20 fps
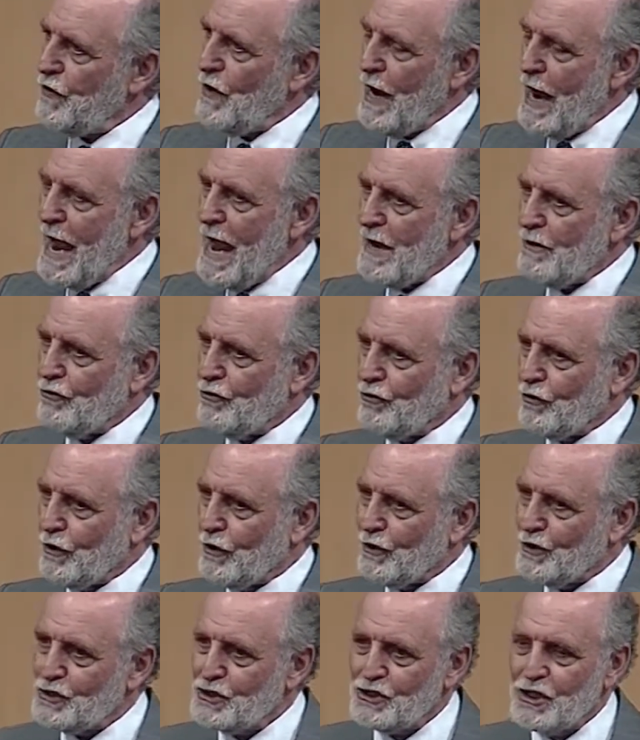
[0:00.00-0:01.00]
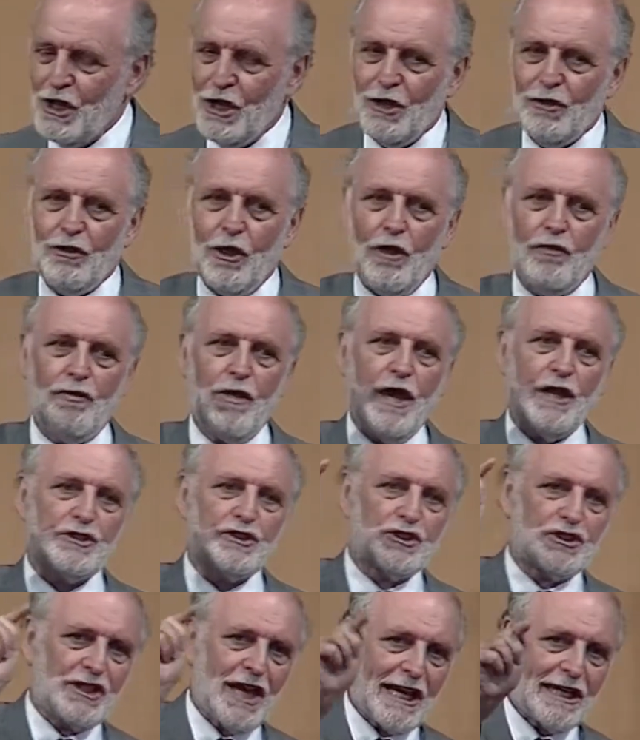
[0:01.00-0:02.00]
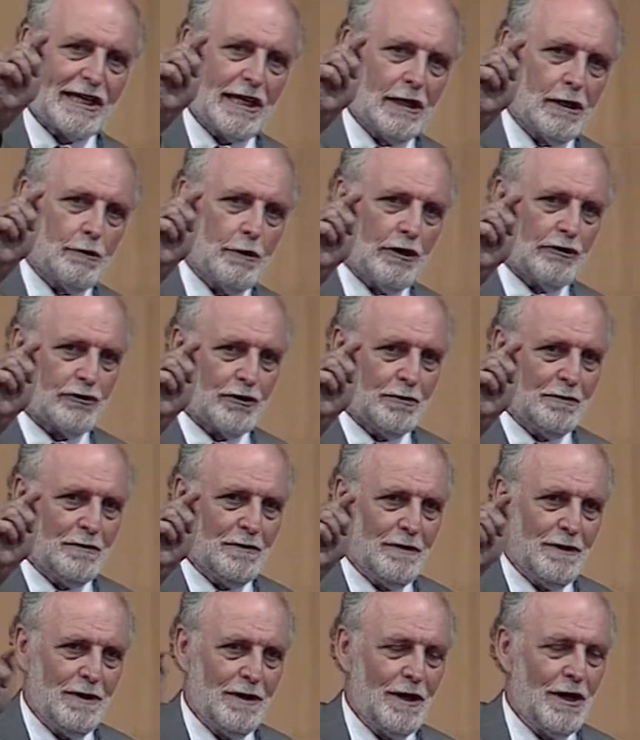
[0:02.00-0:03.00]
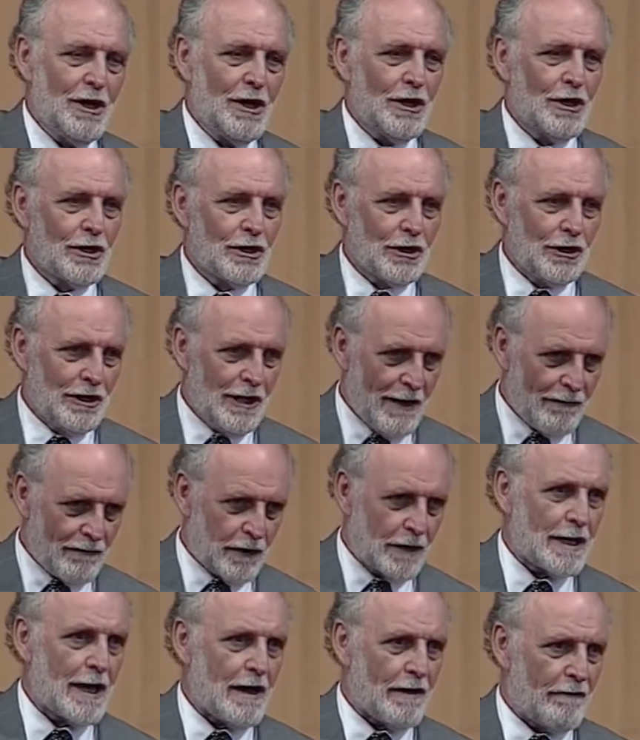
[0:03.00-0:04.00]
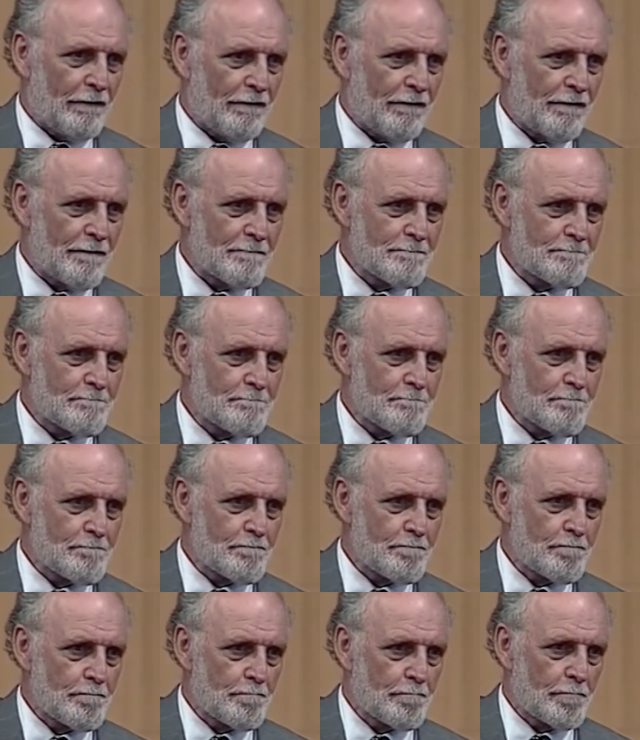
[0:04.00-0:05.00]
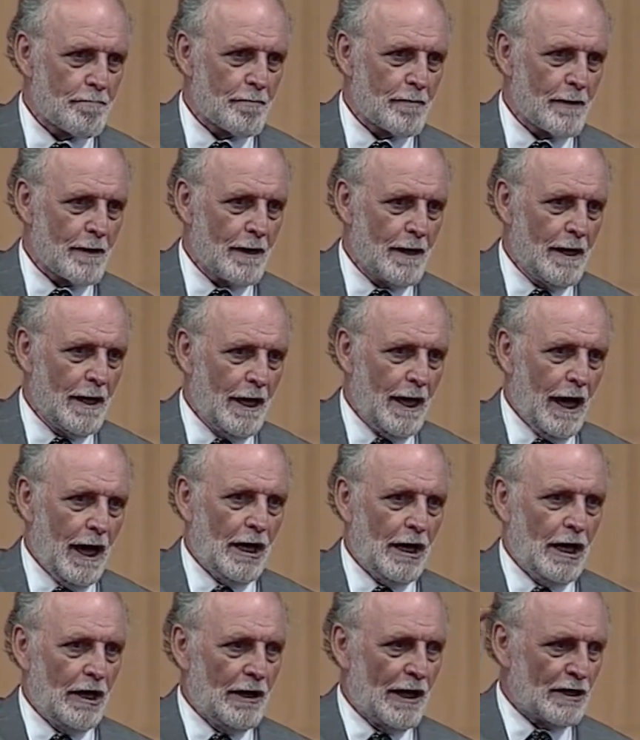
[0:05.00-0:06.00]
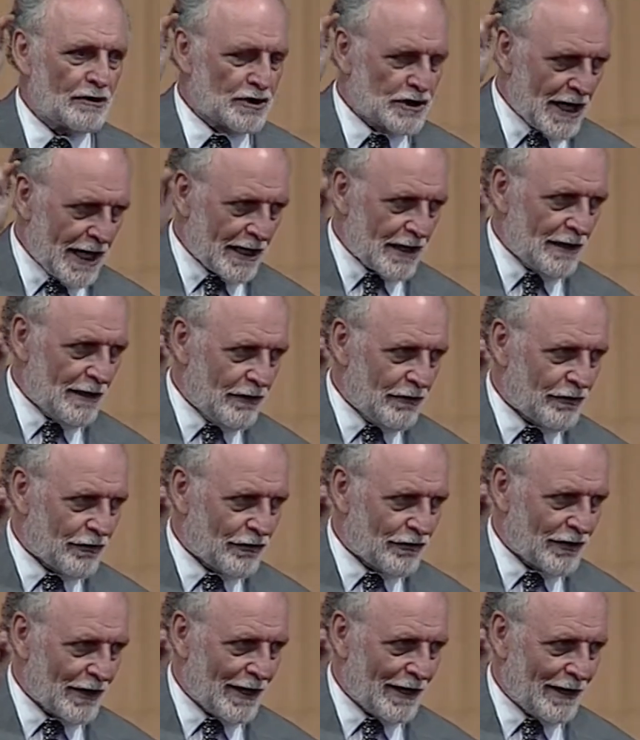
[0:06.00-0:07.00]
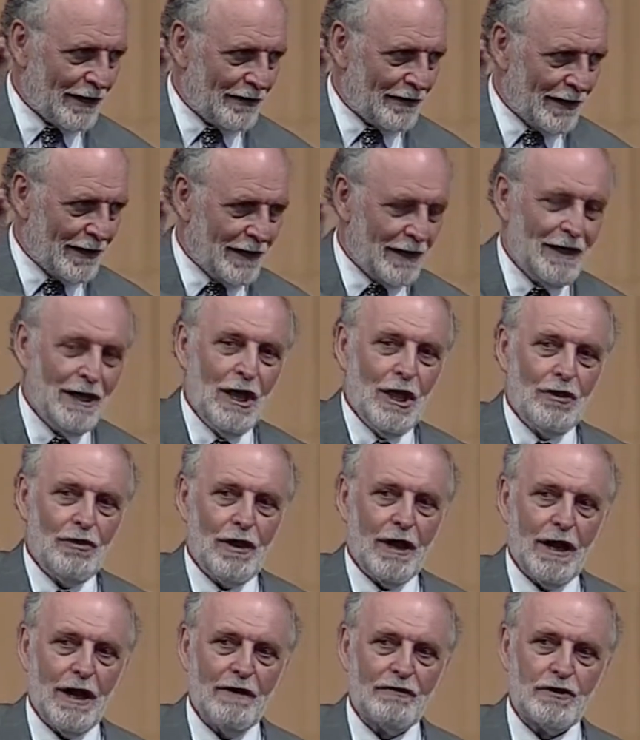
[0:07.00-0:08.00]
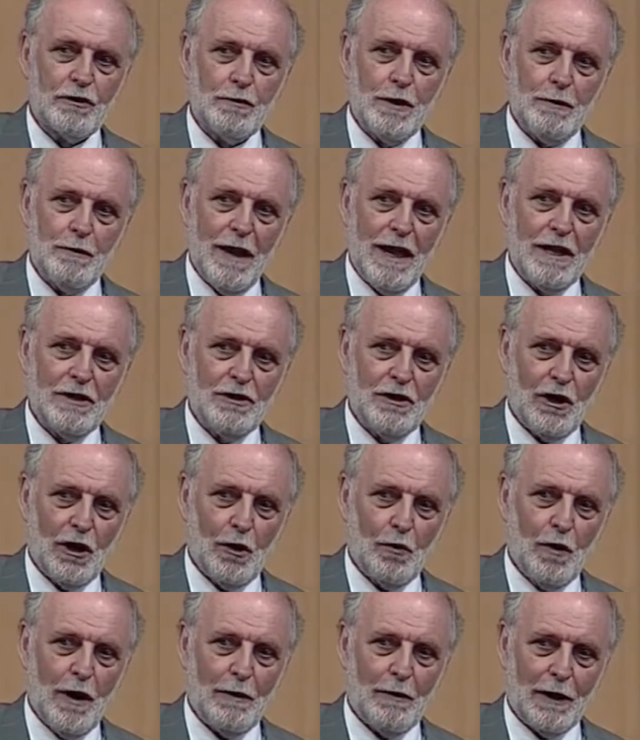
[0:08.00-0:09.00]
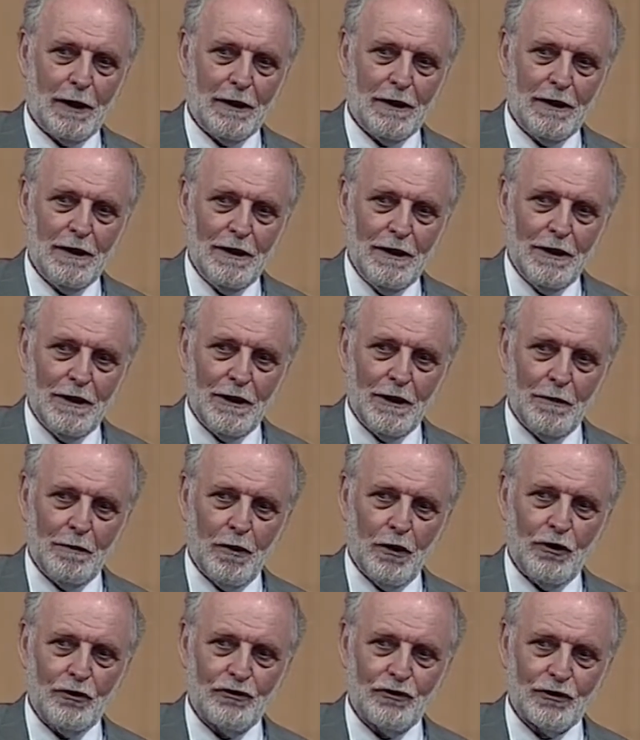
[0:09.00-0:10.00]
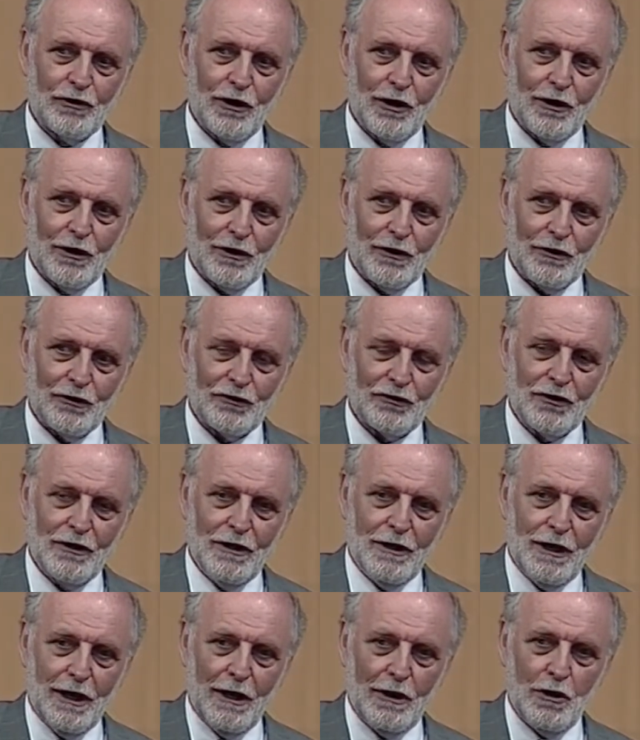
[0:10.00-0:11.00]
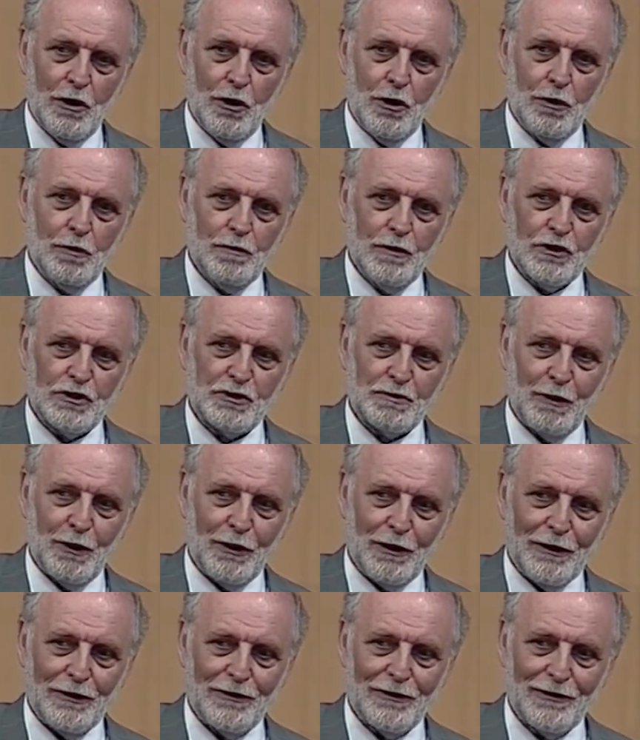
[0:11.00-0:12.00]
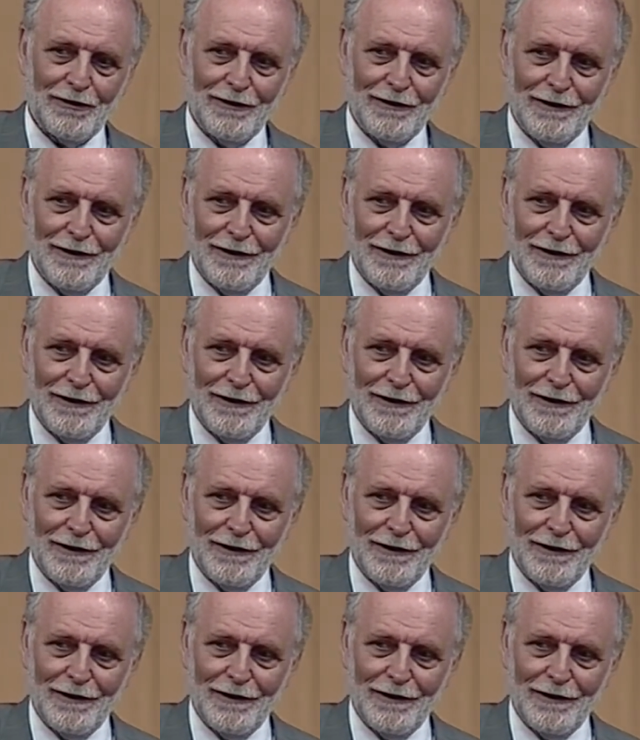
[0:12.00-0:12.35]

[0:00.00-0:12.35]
for answers that their secularism can never give. And in that secular society, there have to be men and women and boys and girls in whom the Spirit